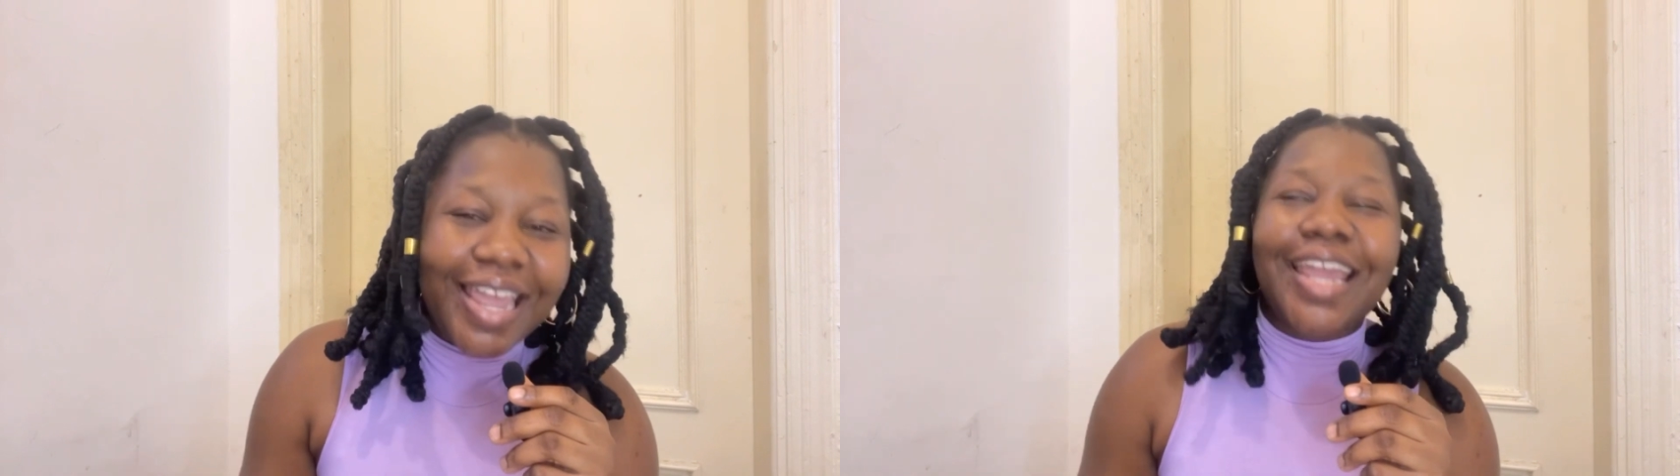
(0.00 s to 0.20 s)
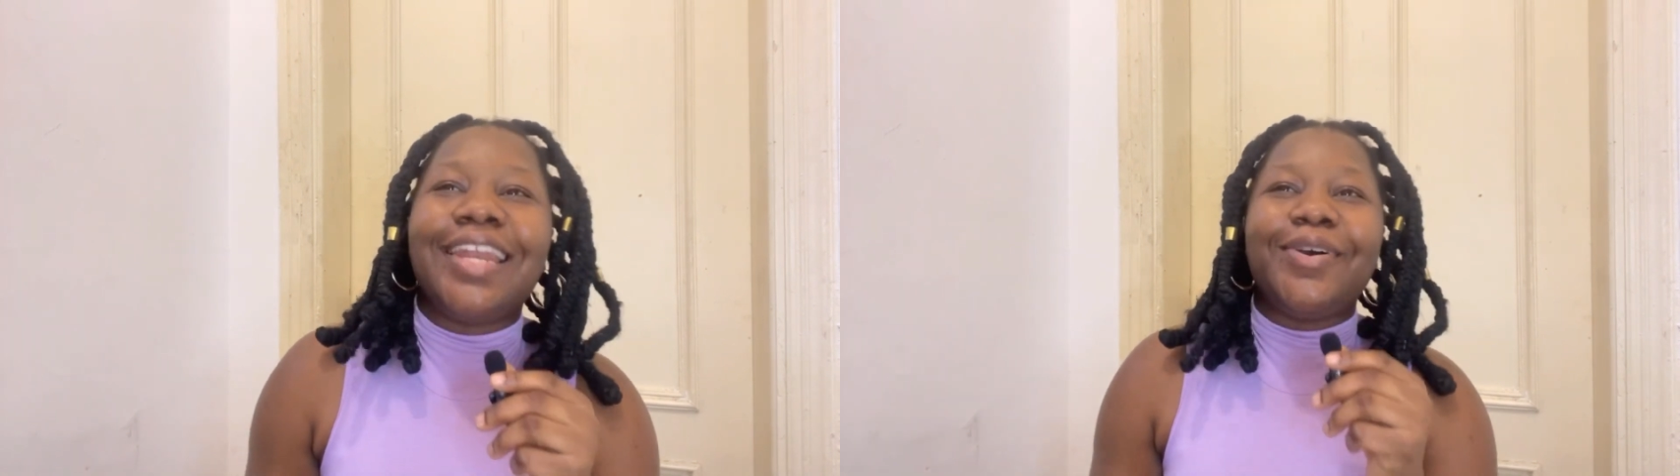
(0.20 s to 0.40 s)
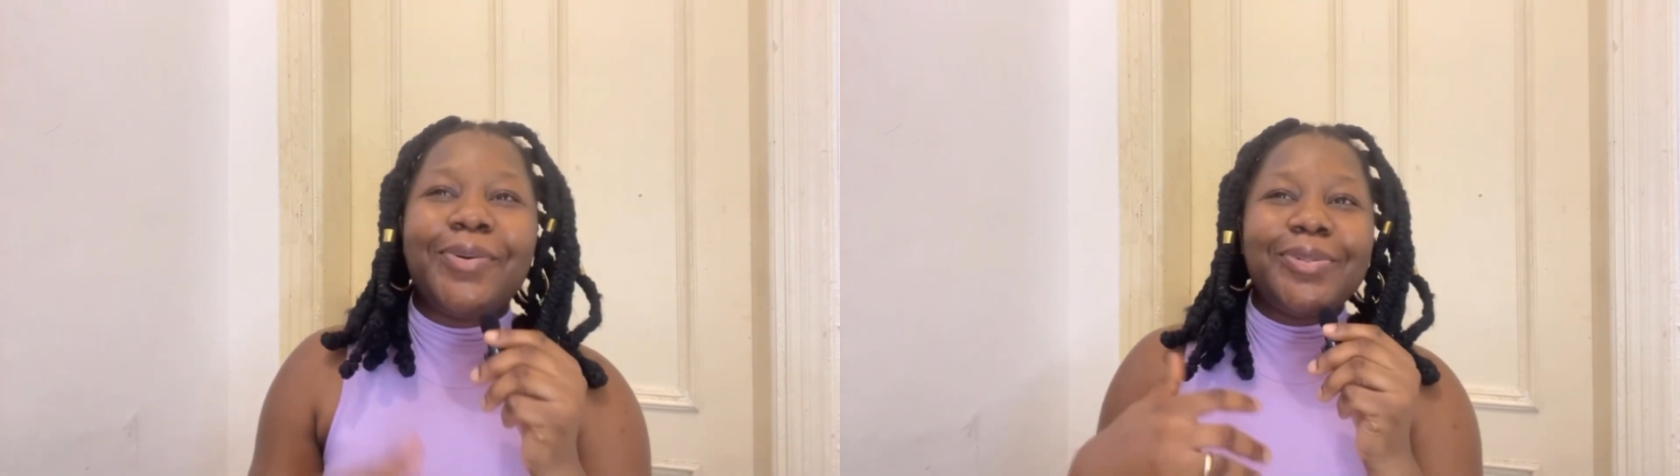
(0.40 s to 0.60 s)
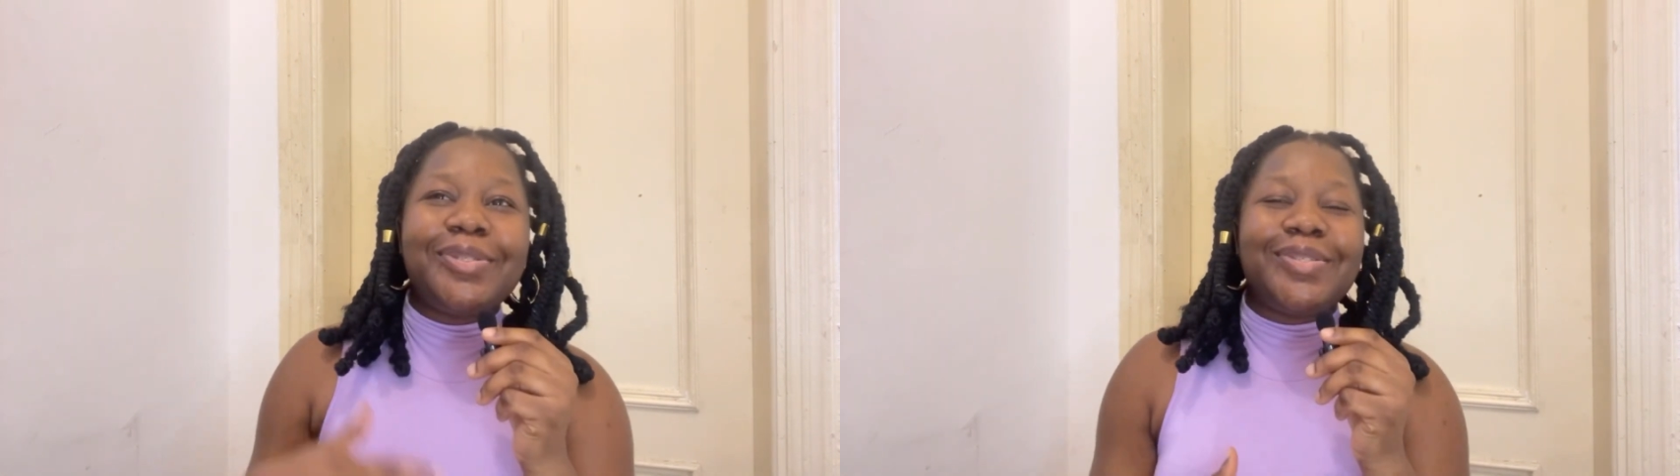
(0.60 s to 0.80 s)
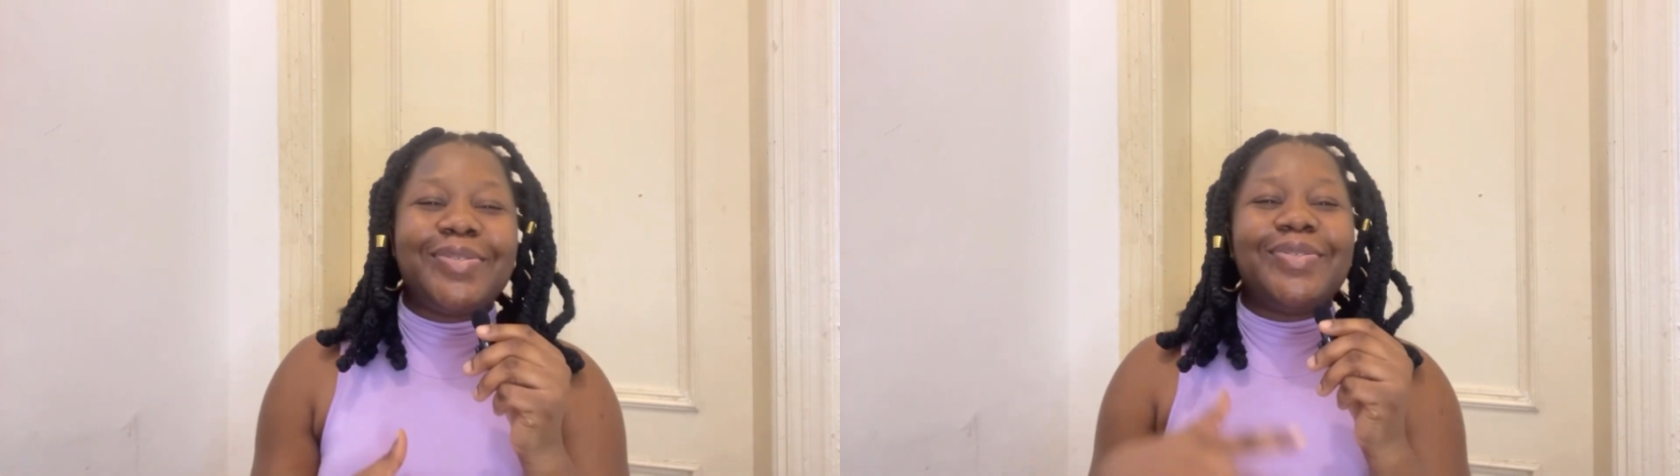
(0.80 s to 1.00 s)
and
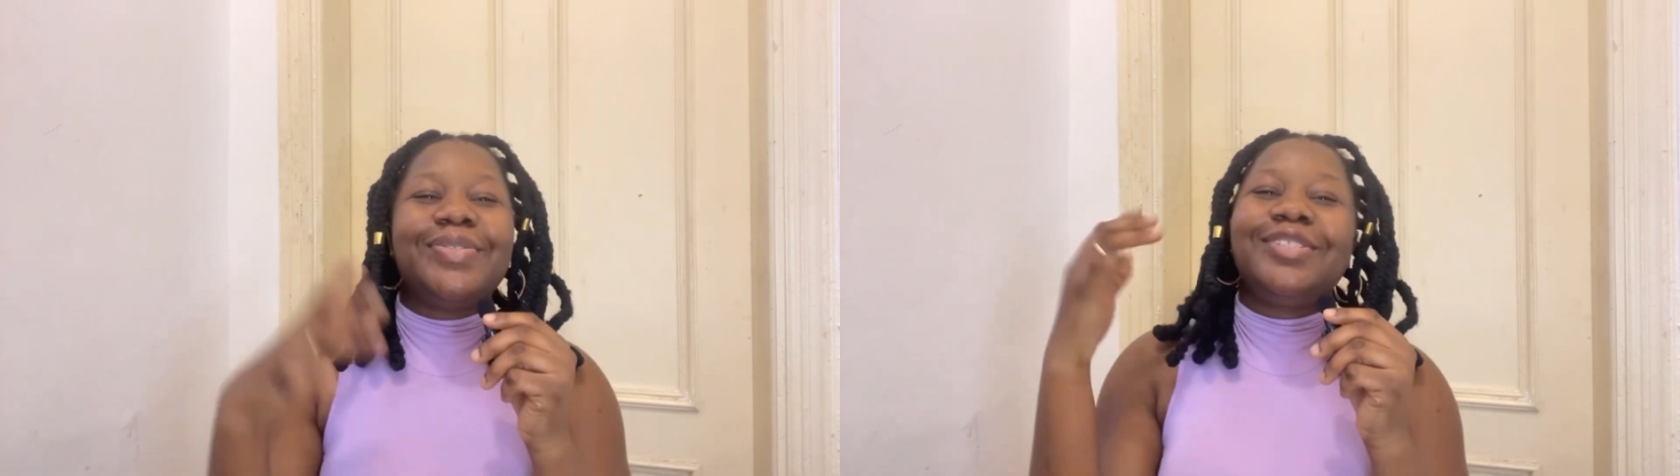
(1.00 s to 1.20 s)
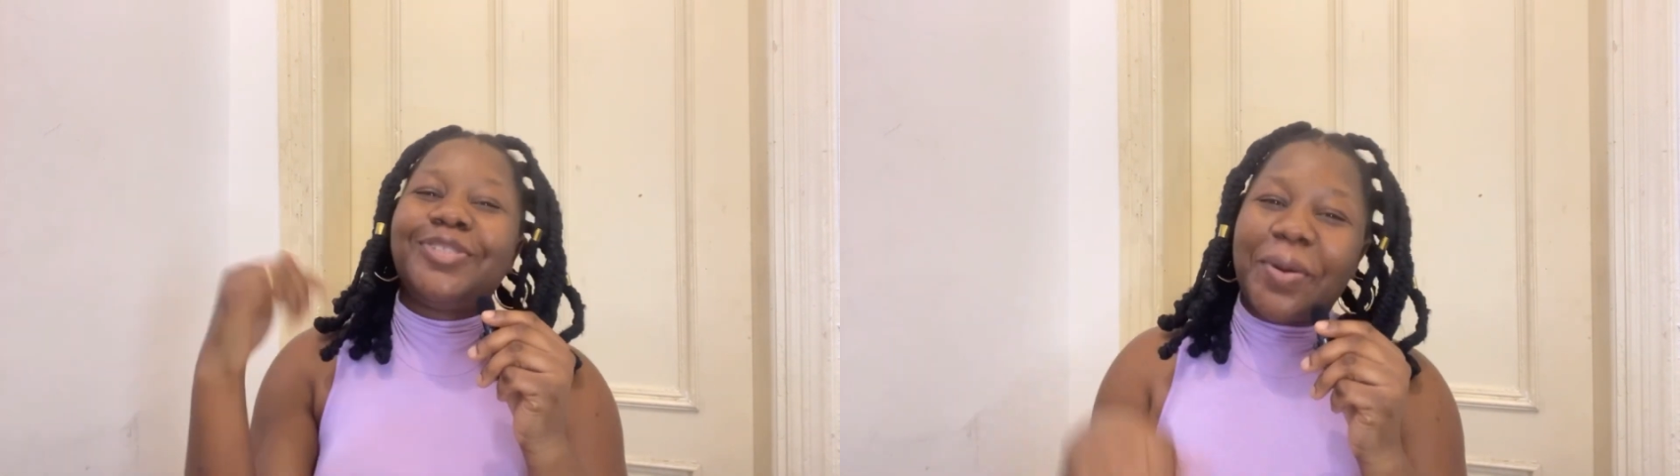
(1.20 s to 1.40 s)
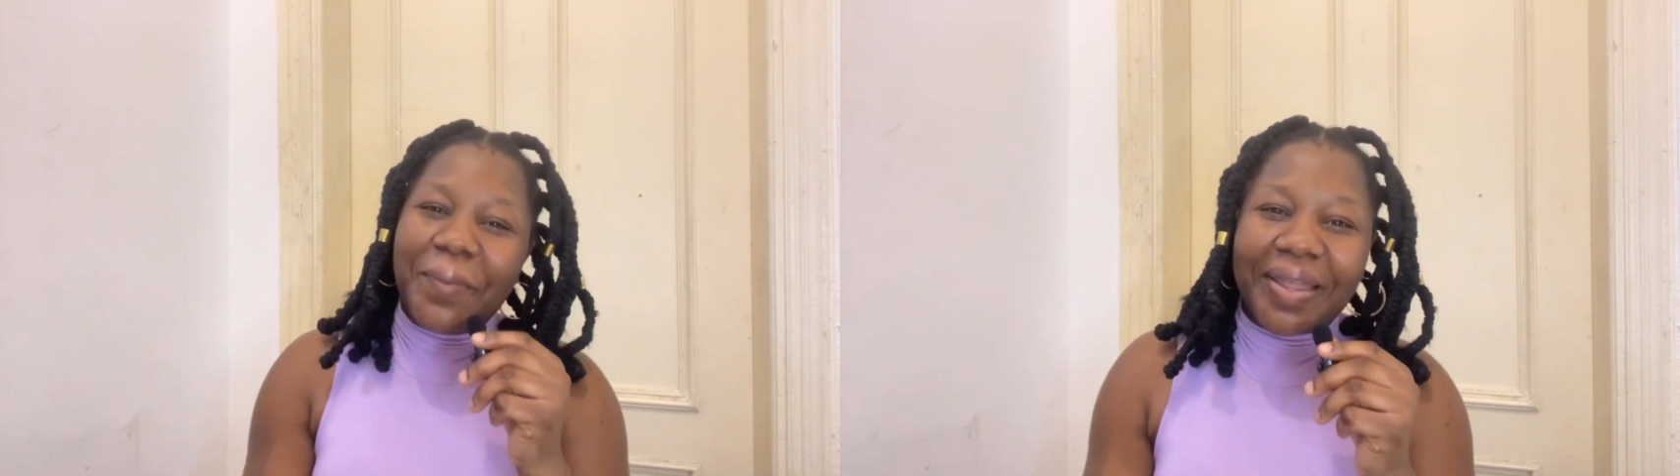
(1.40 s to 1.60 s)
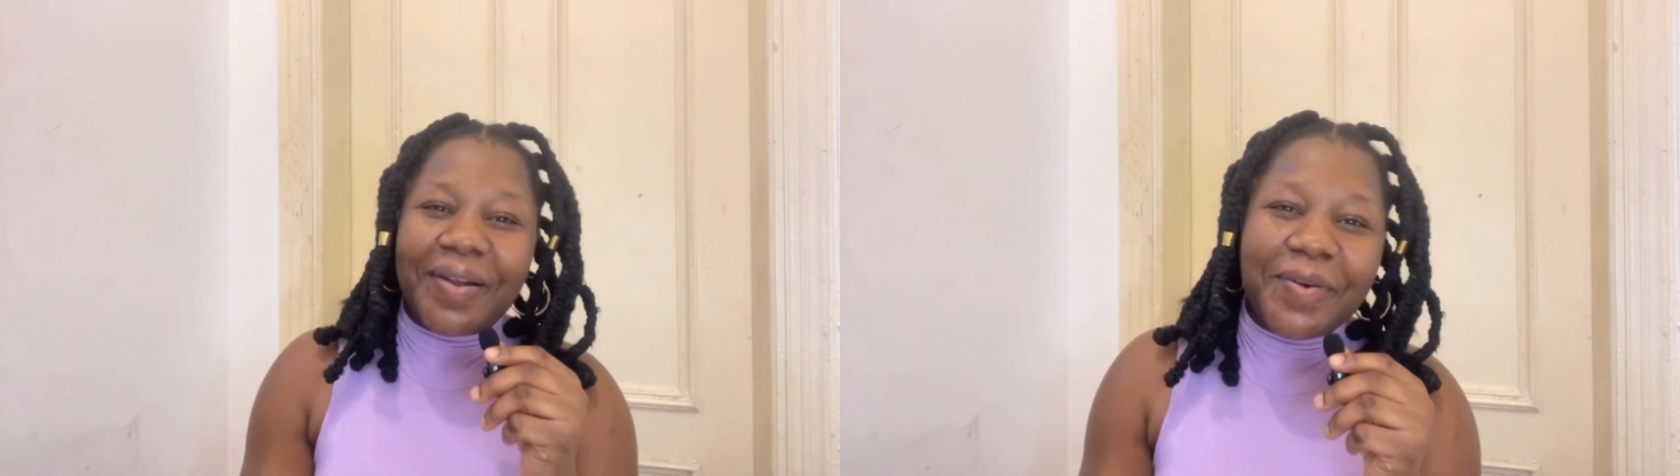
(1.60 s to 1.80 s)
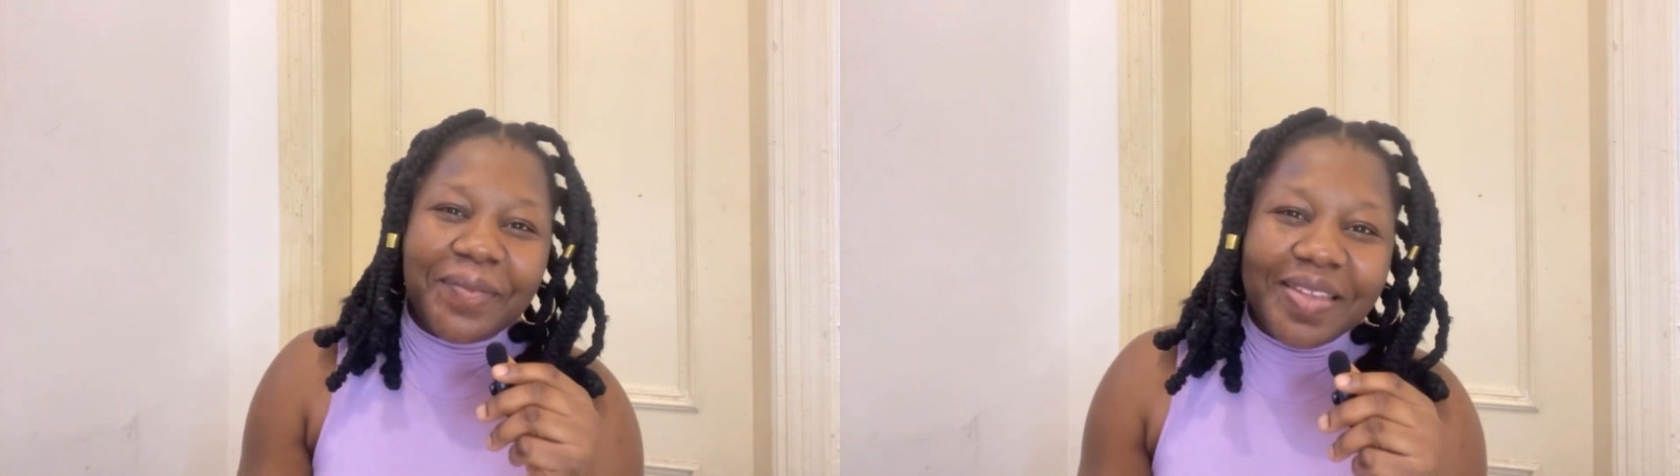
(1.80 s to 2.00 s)
also drop a
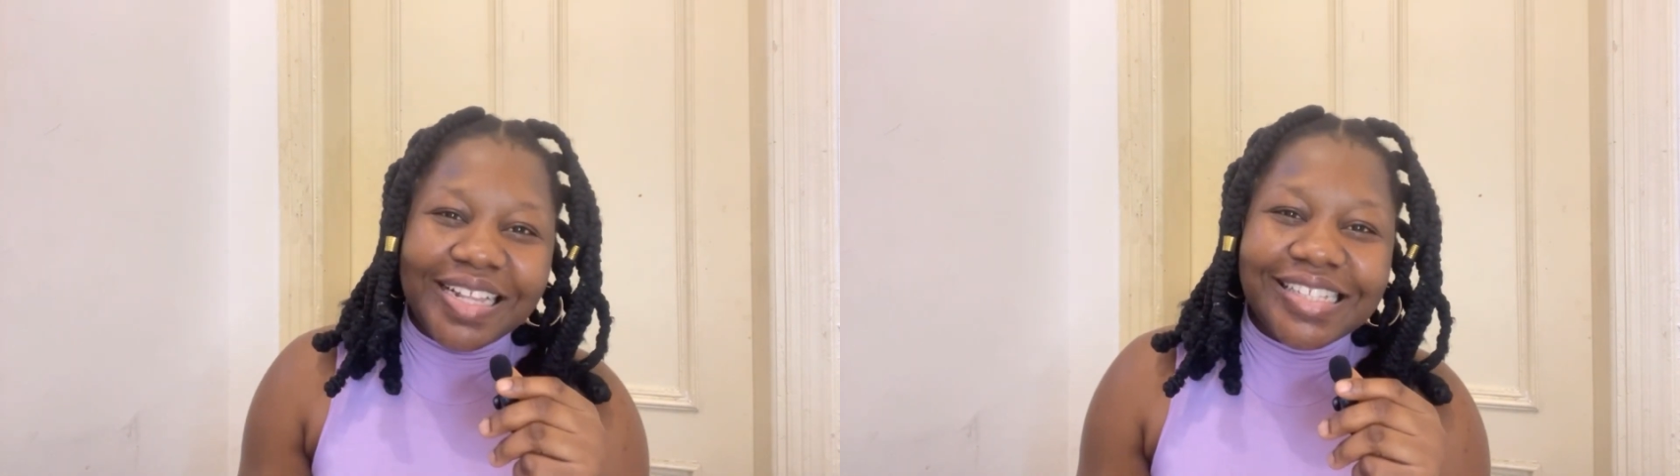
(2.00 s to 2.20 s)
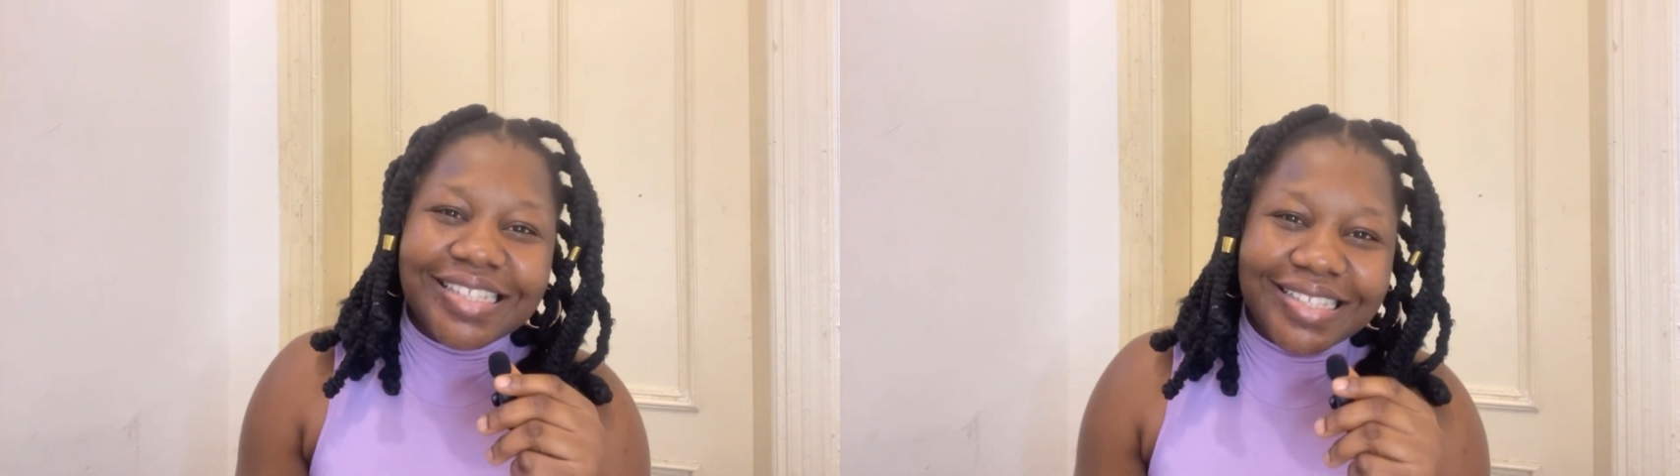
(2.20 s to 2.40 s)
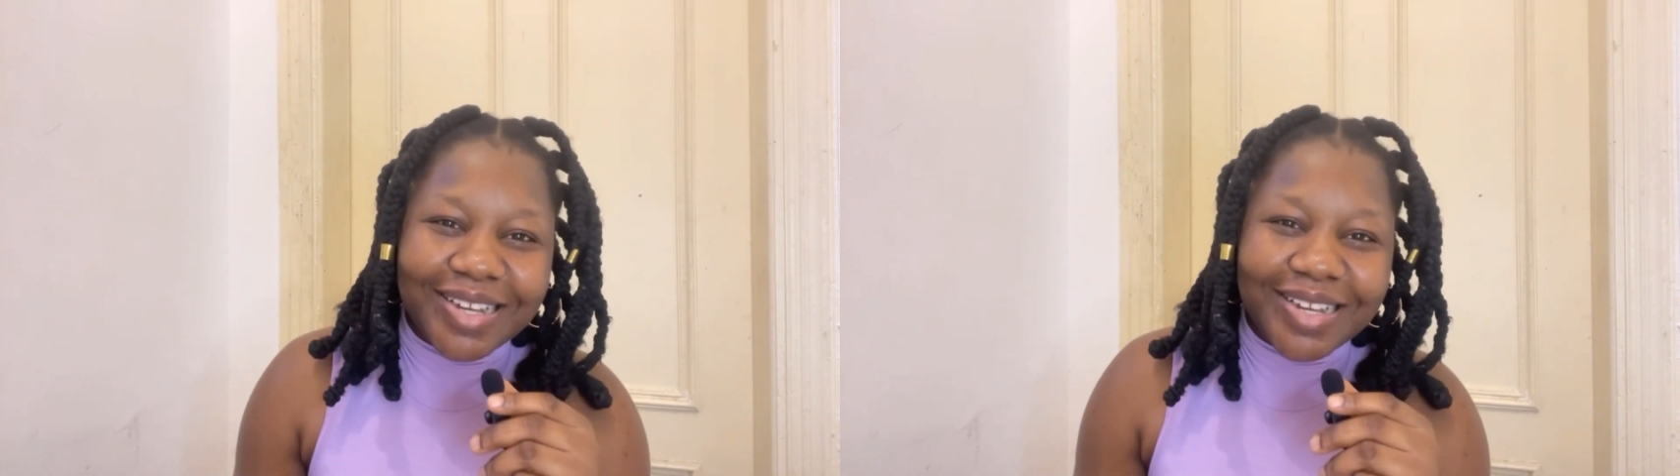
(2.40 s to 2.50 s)
comment